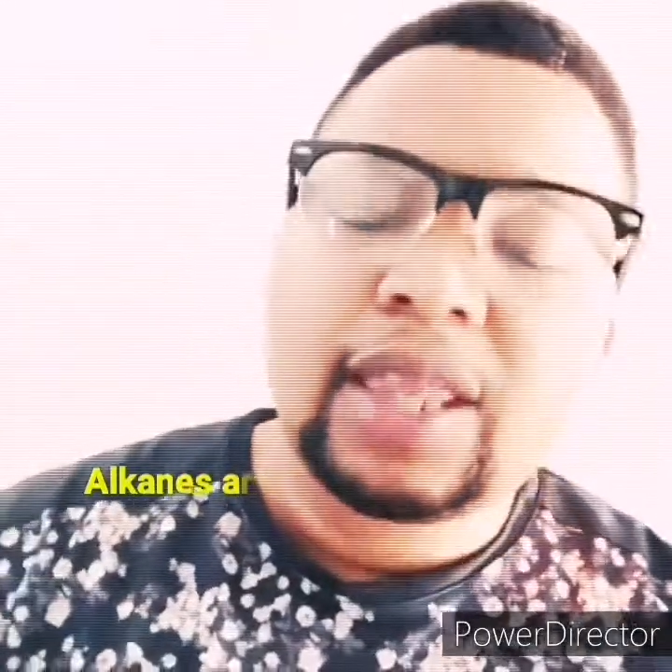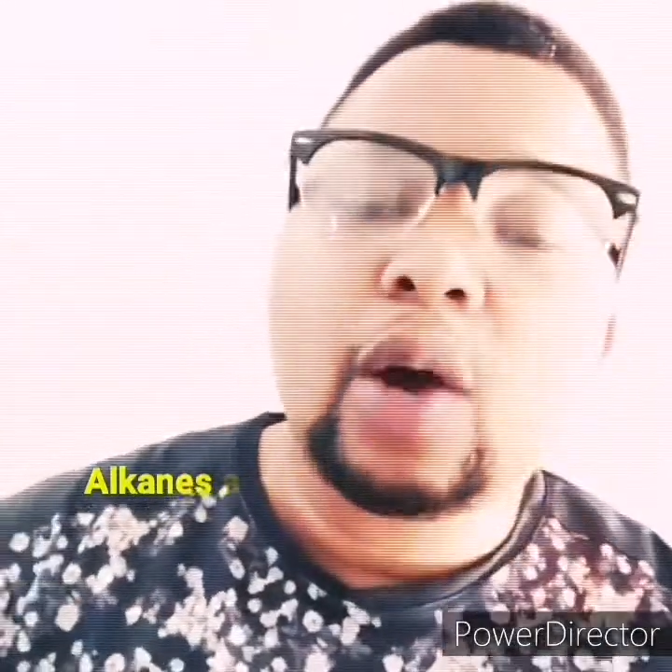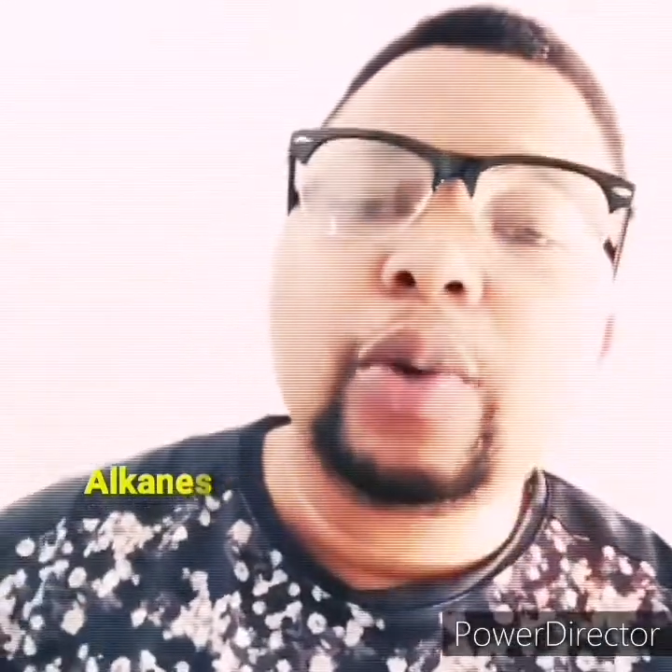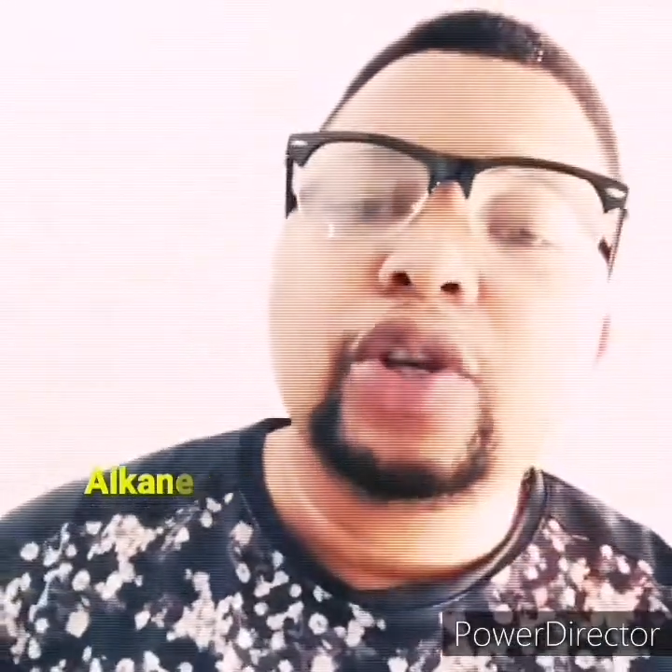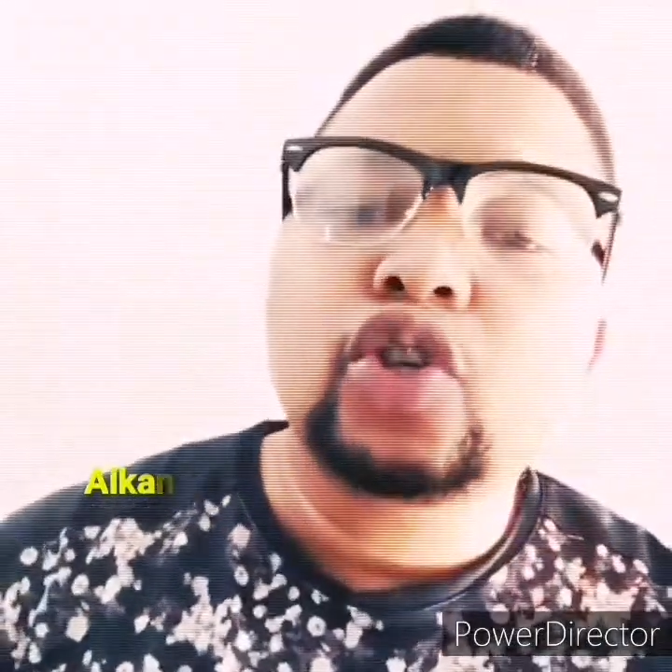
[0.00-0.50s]

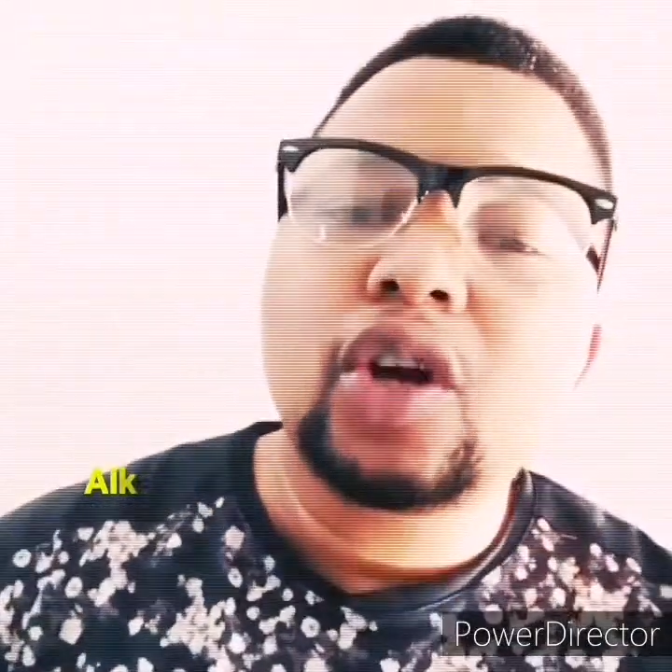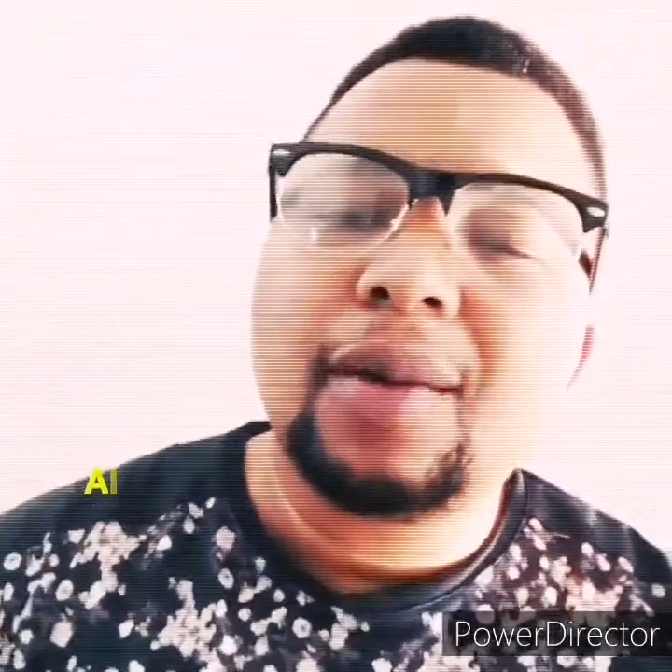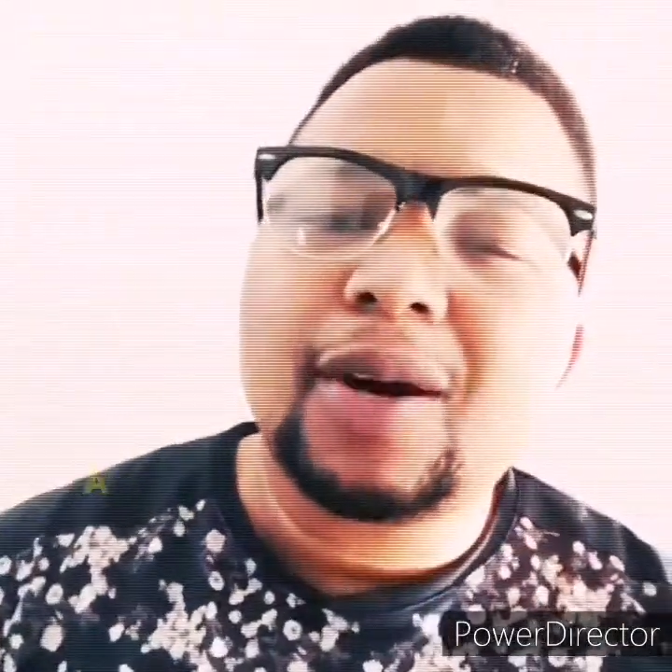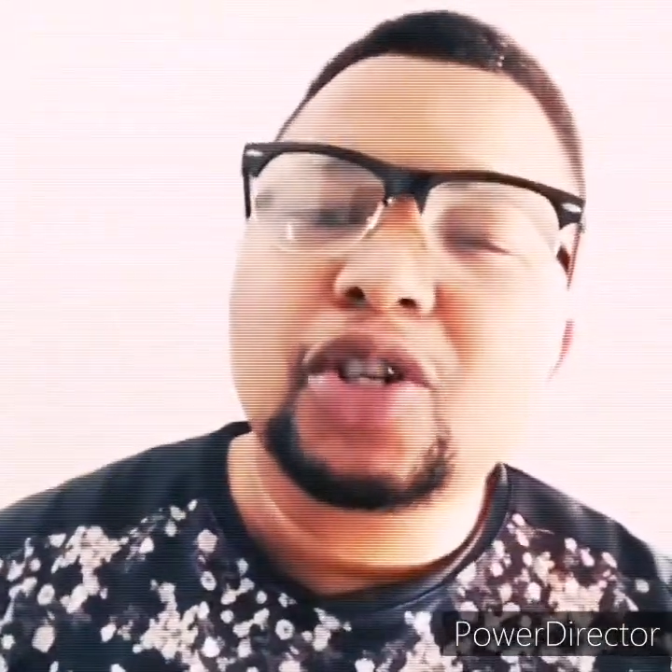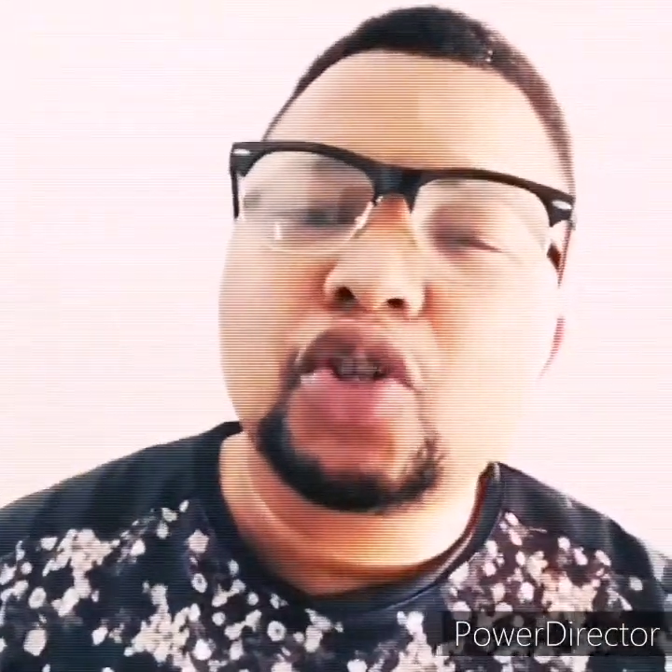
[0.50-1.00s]
Now, when you talk
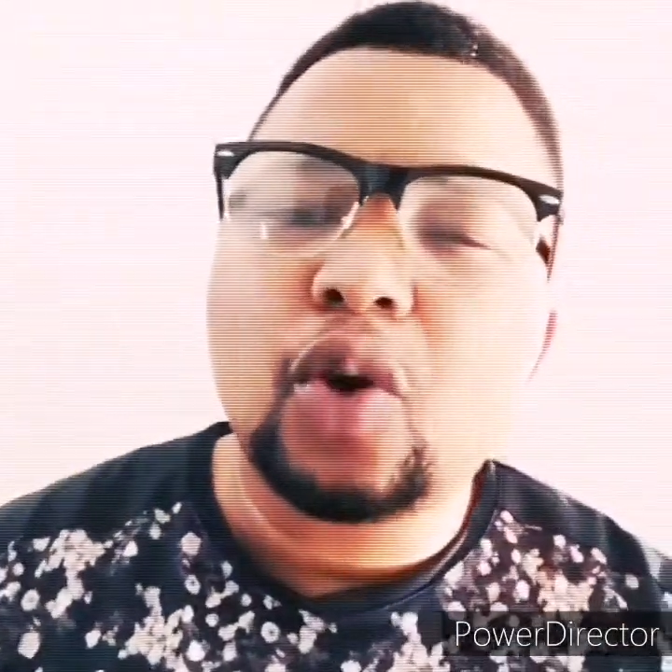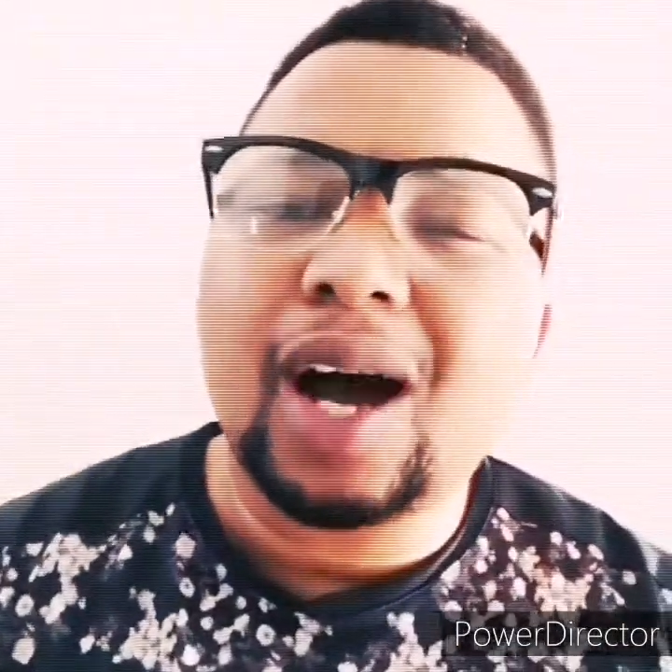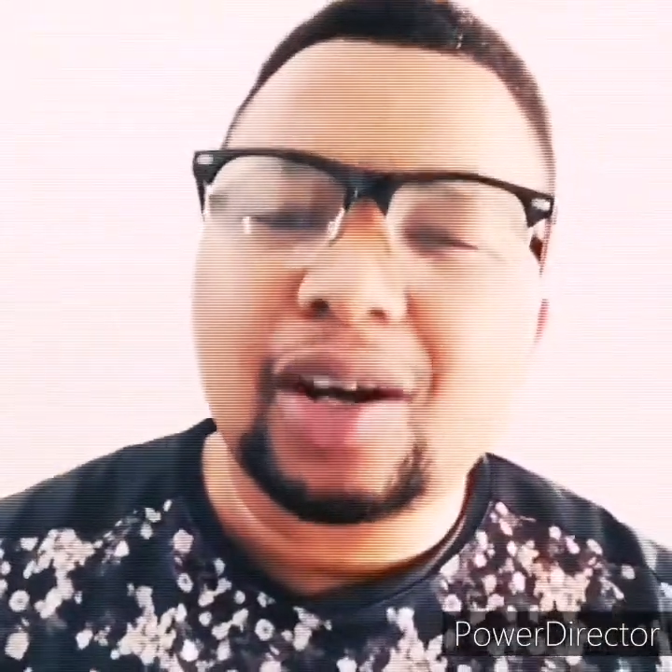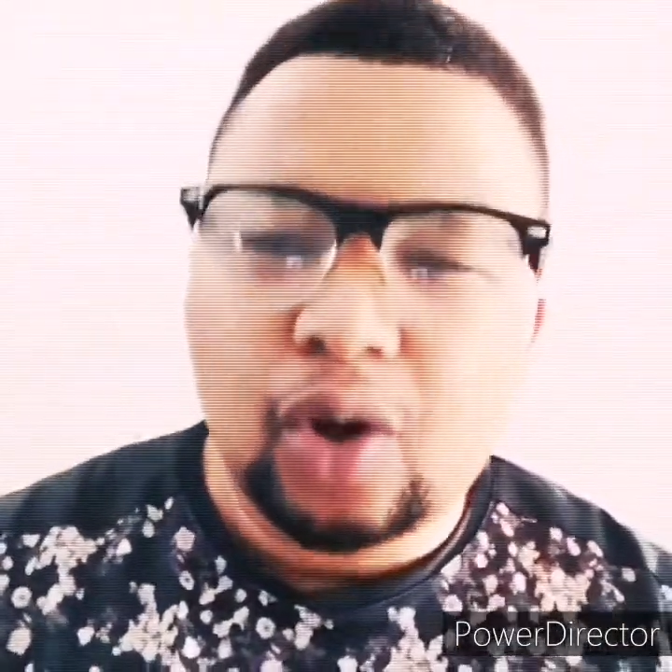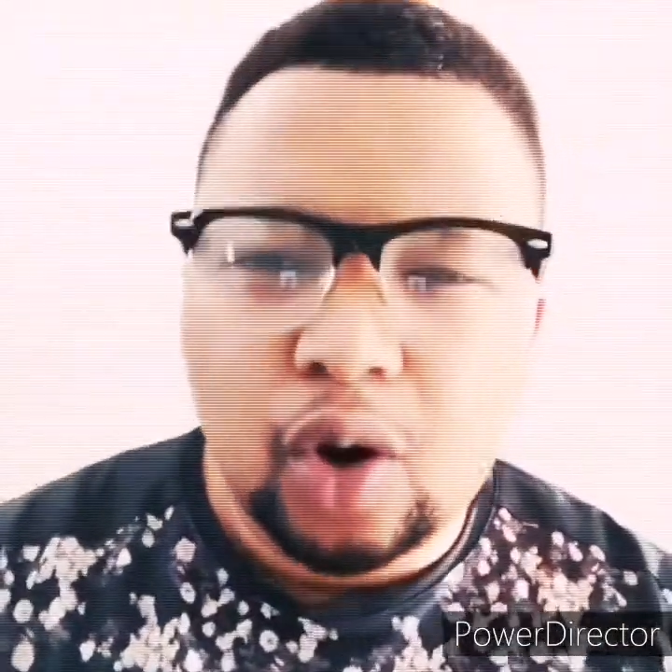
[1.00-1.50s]
about
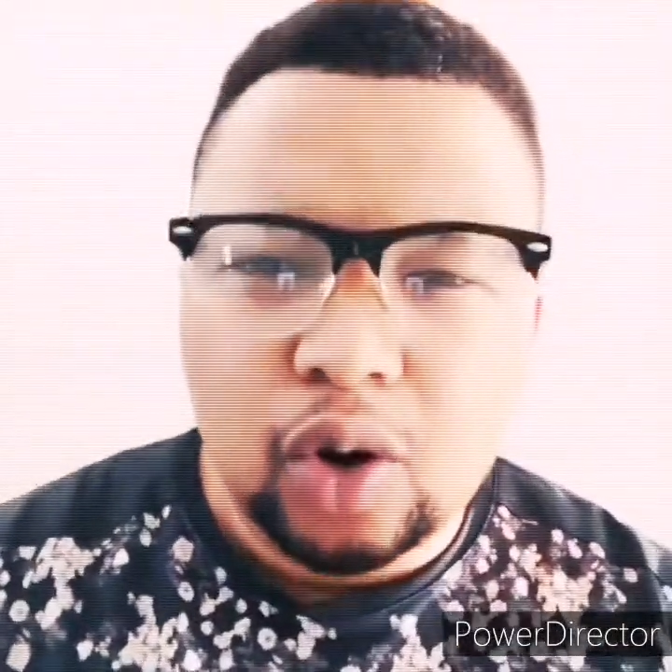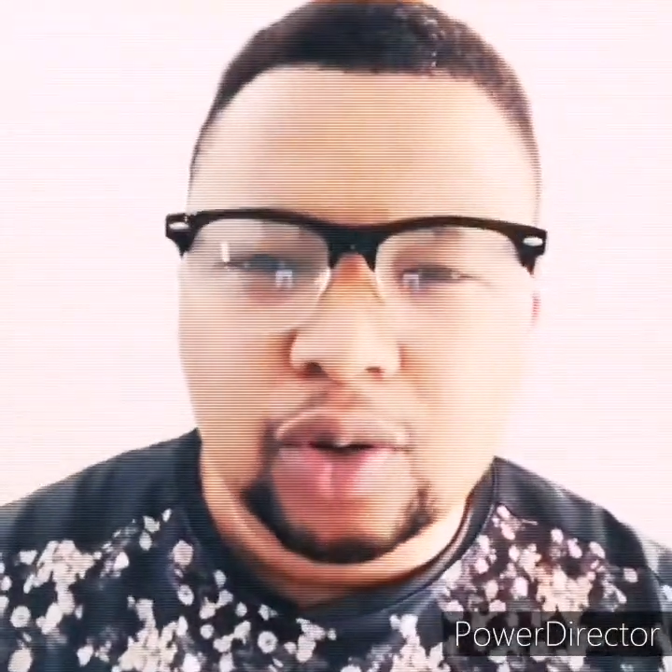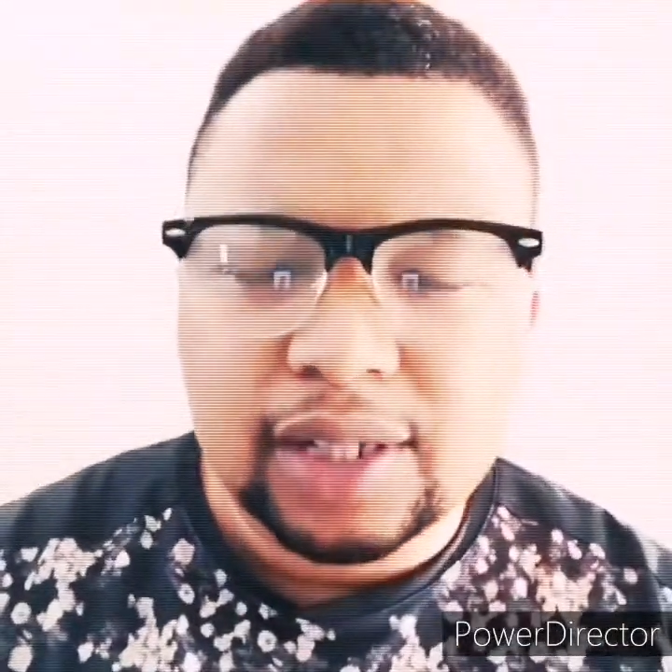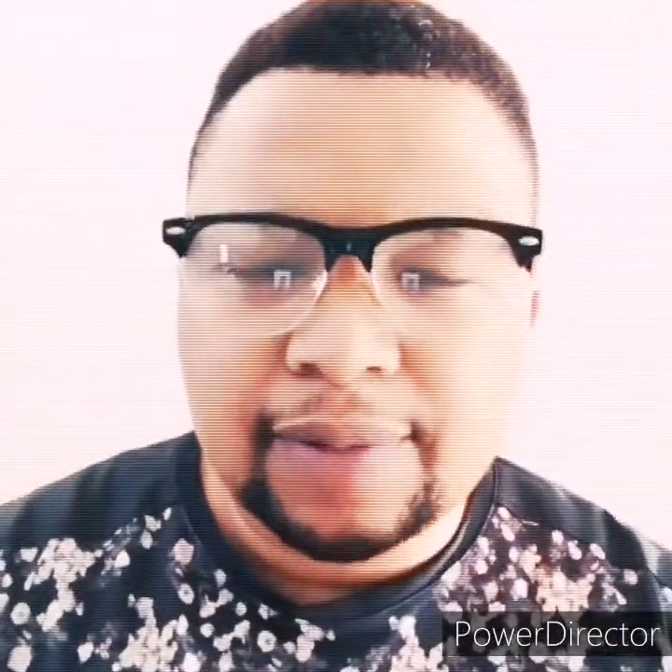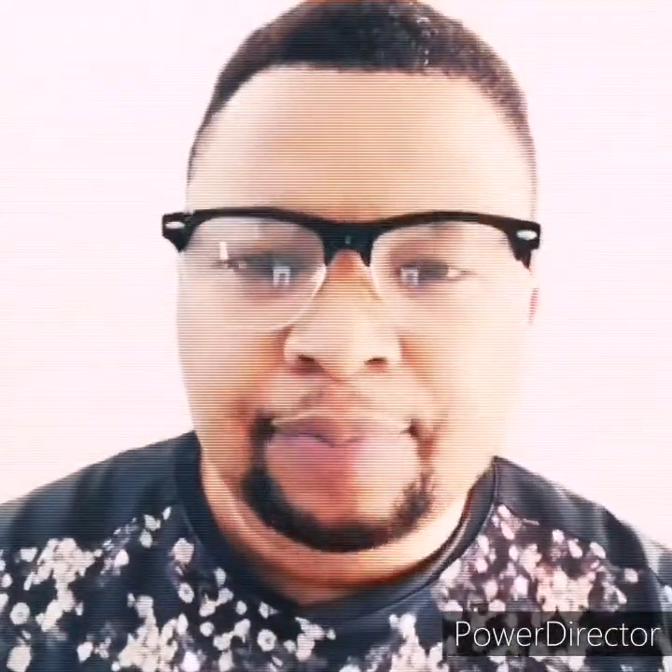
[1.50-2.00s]
your
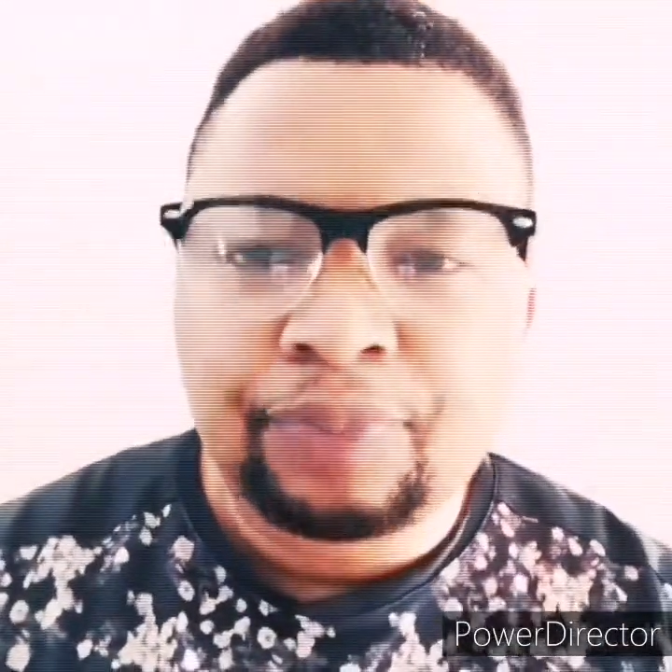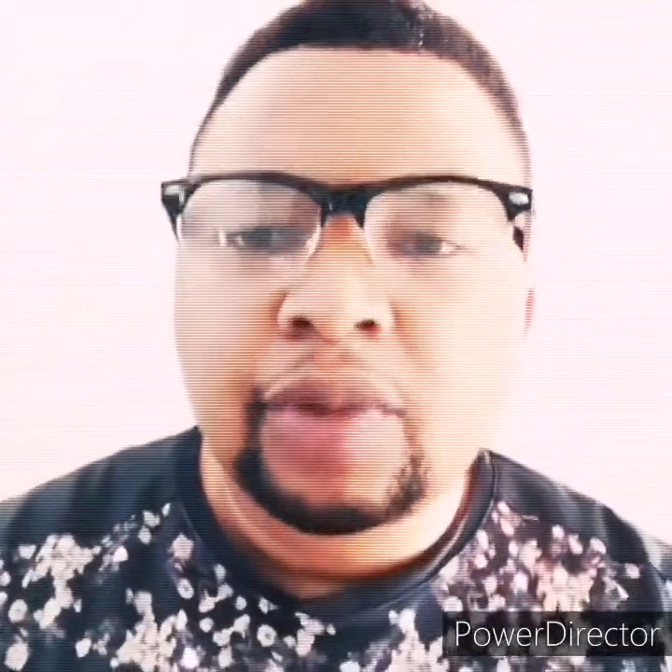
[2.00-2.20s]
alcohols,